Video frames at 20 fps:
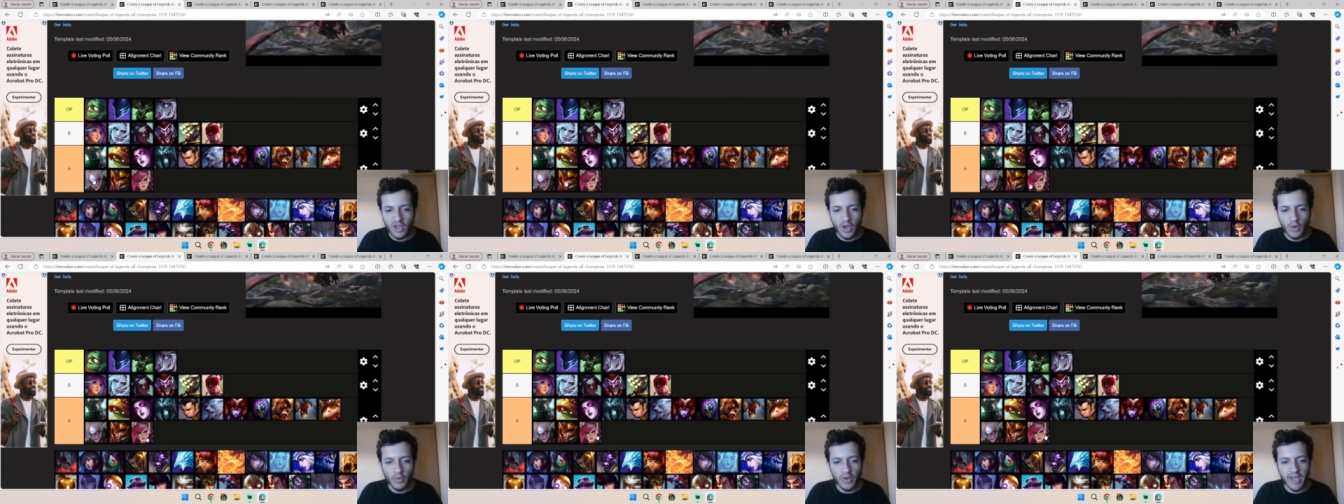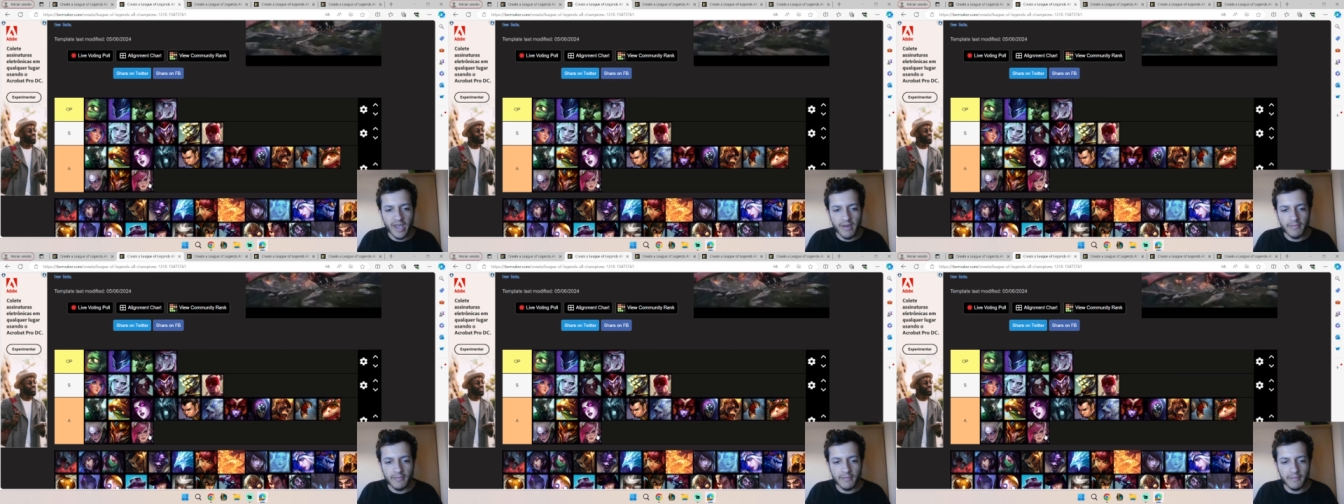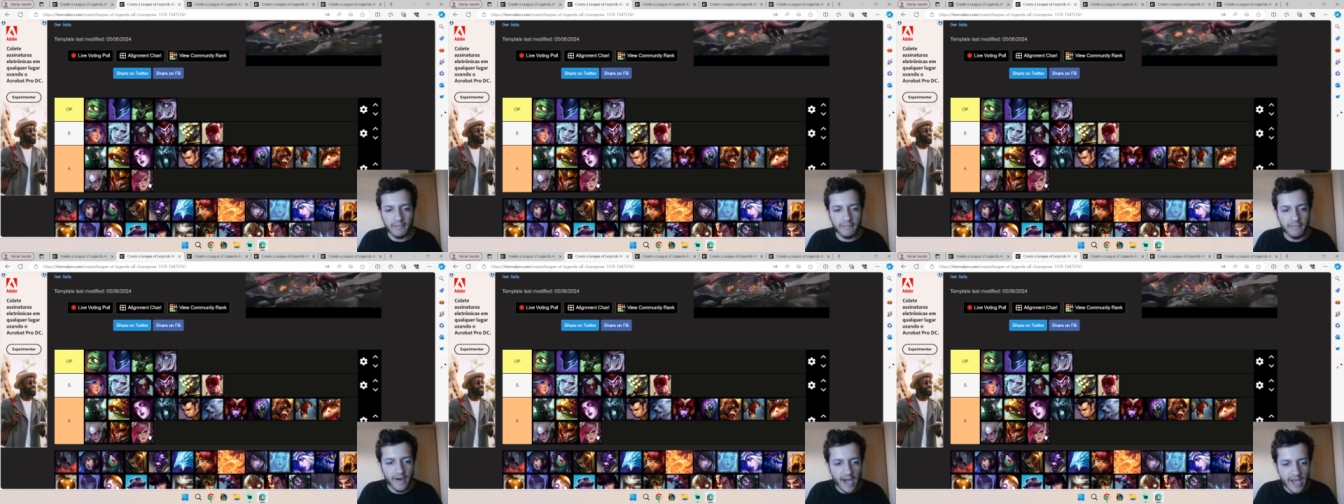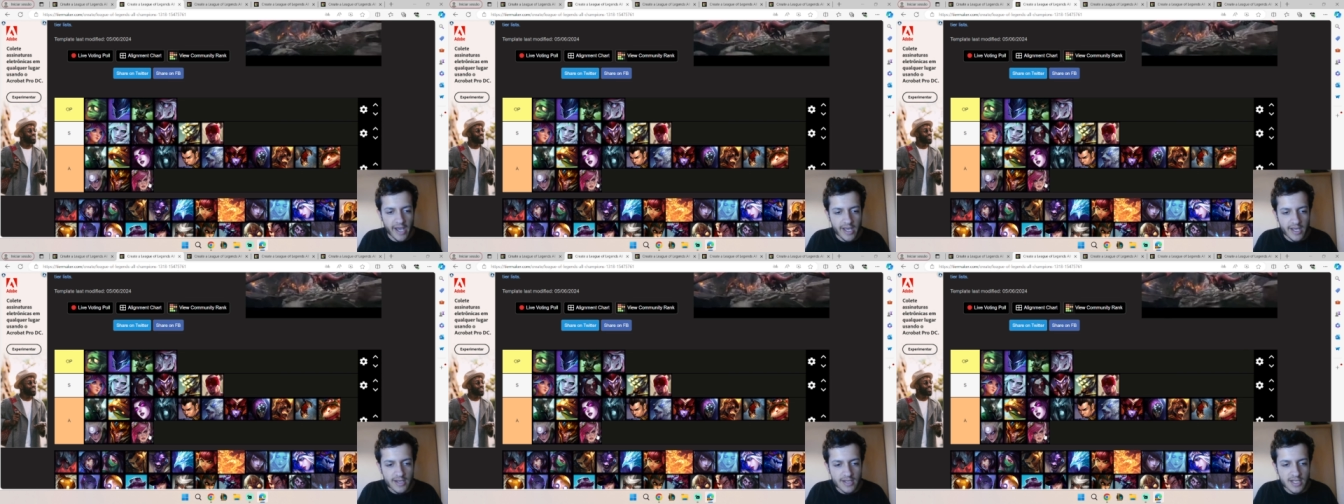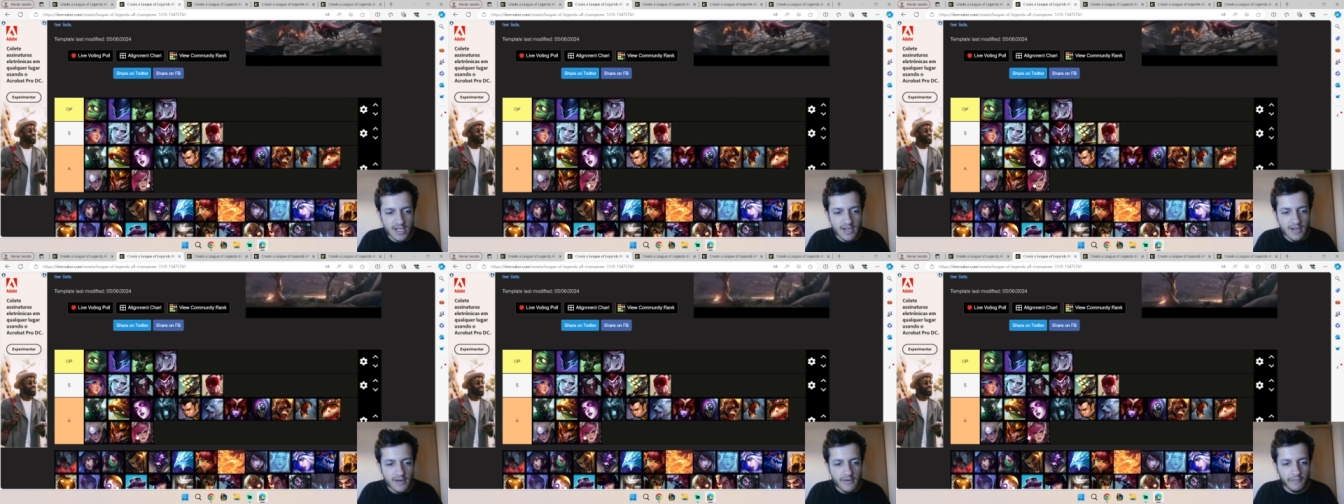we have Vi,
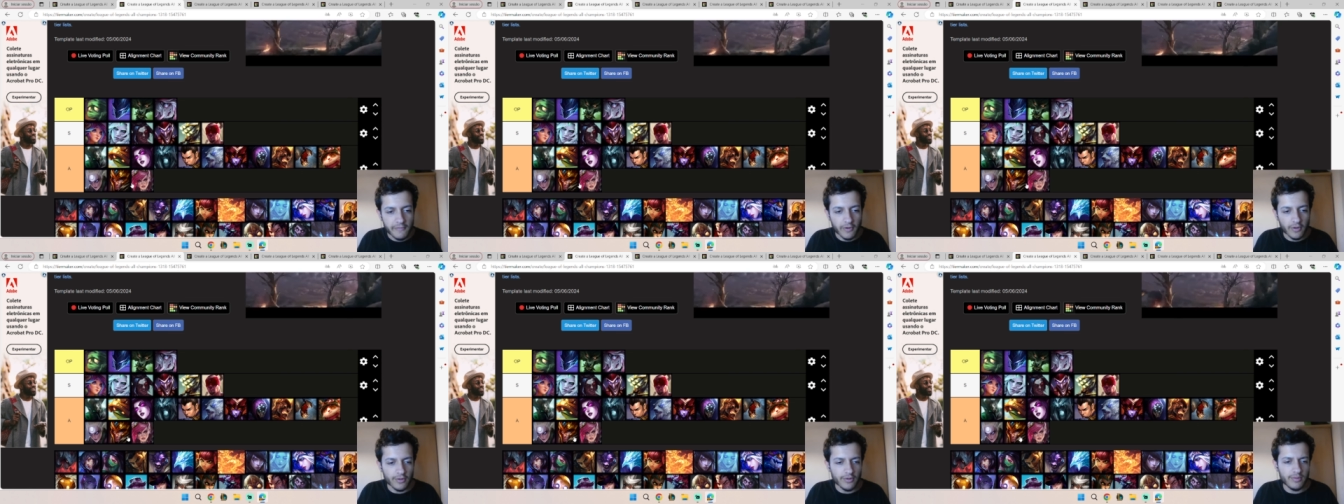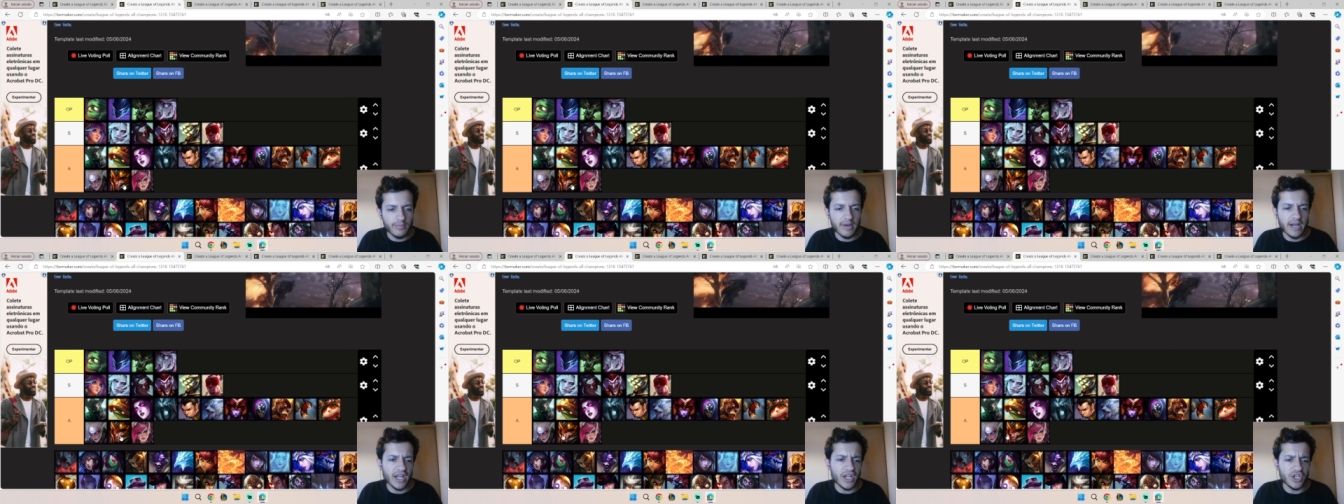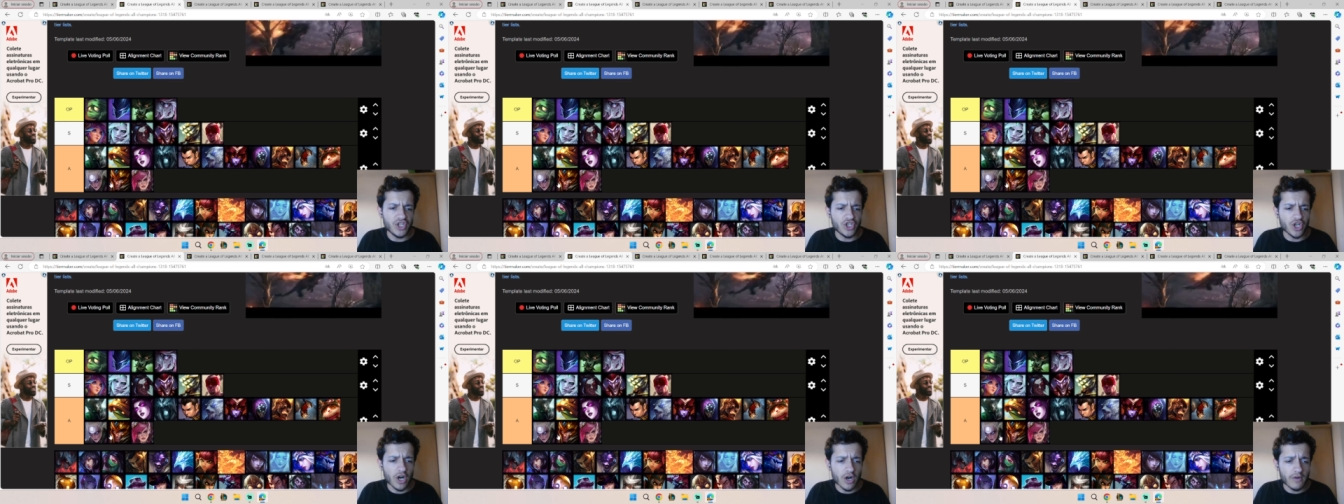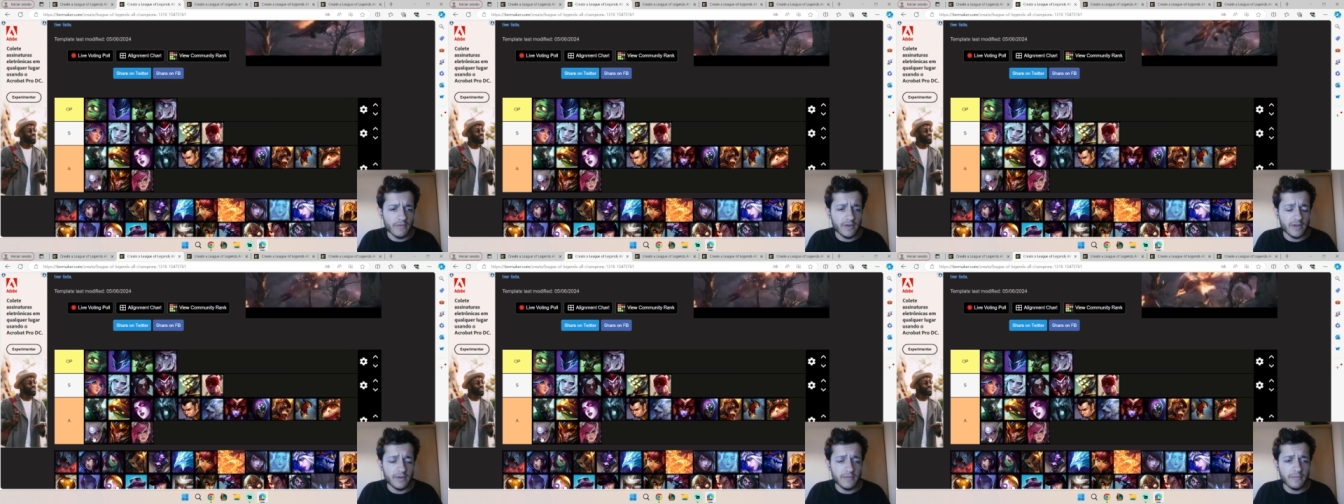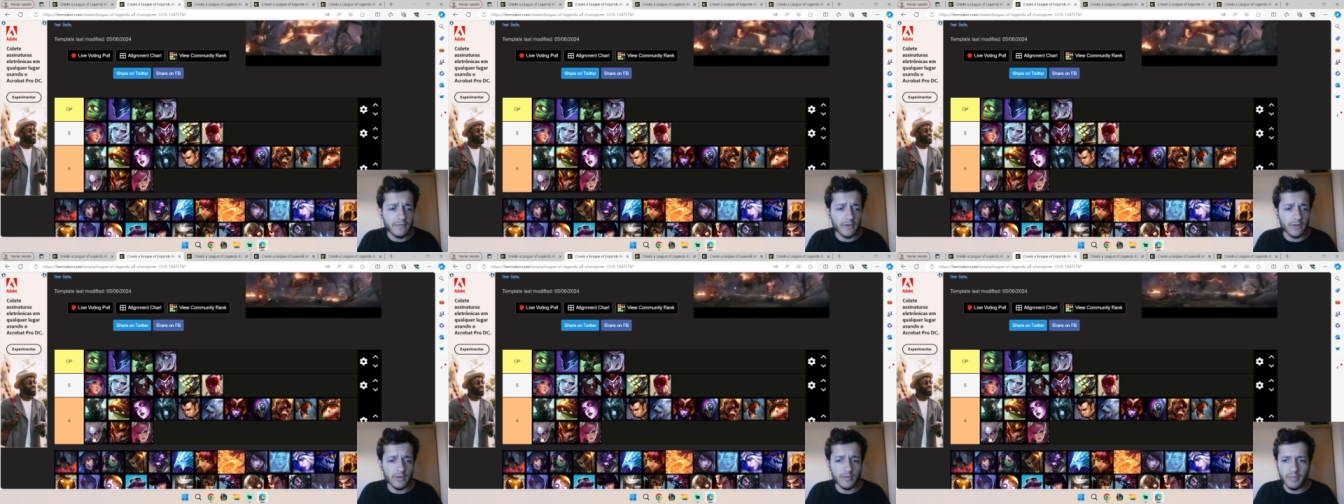followed by Jarvan,
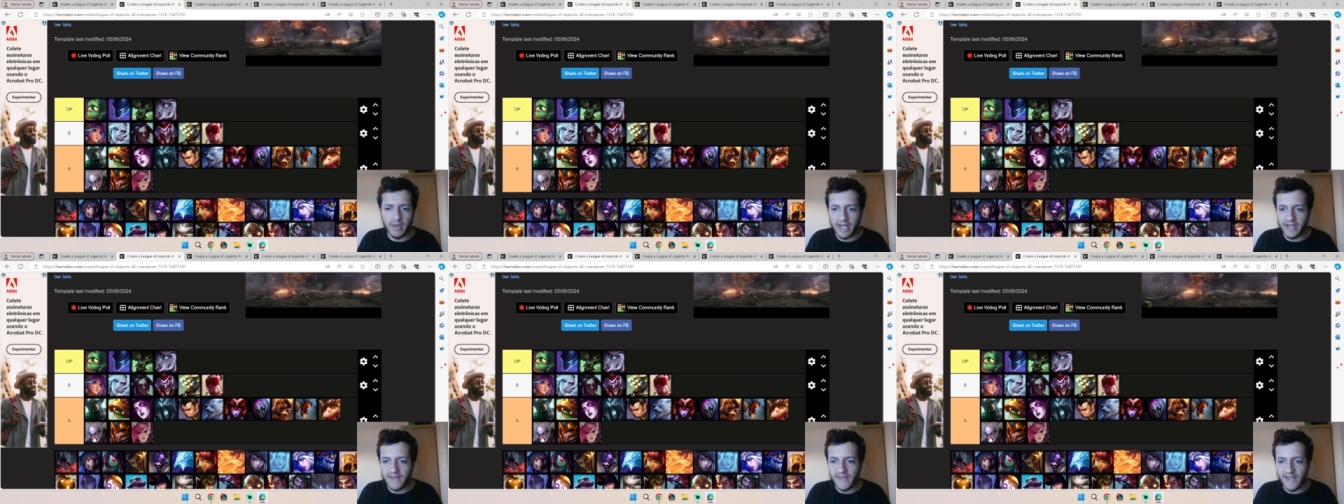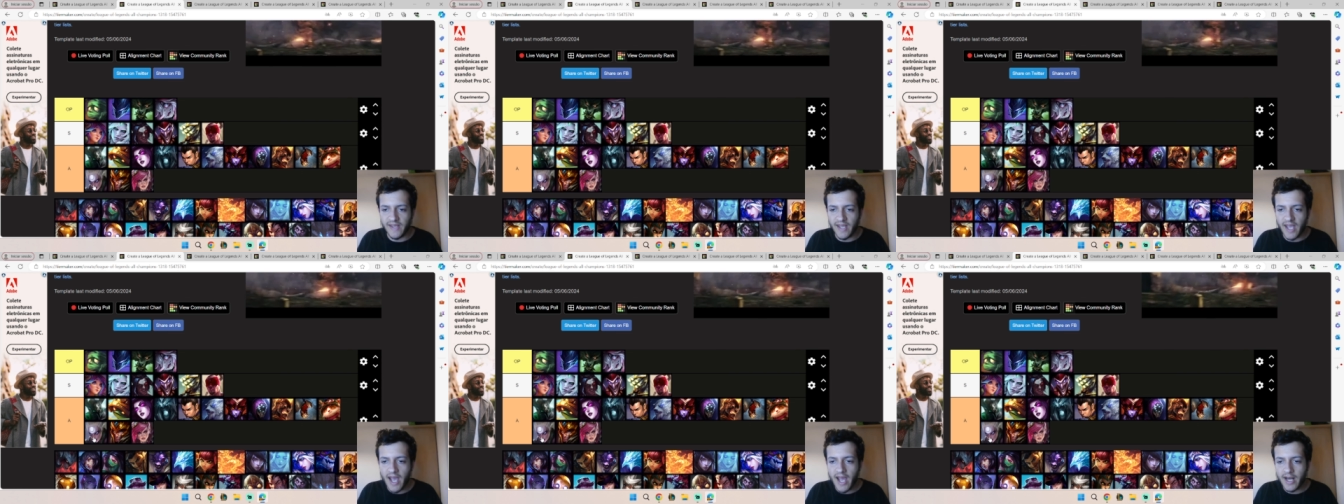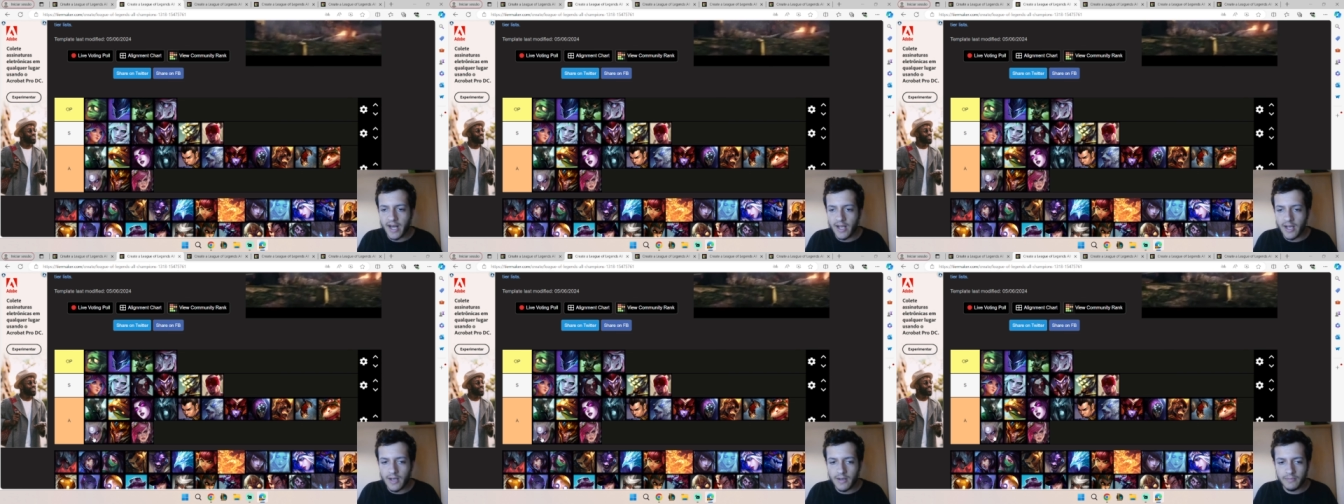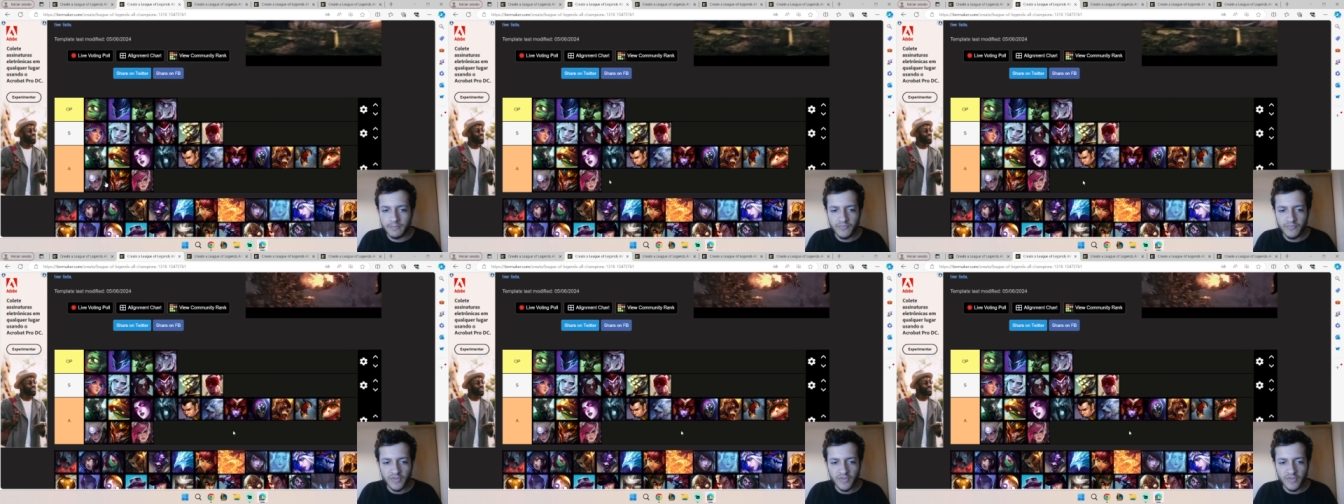followed by Diana,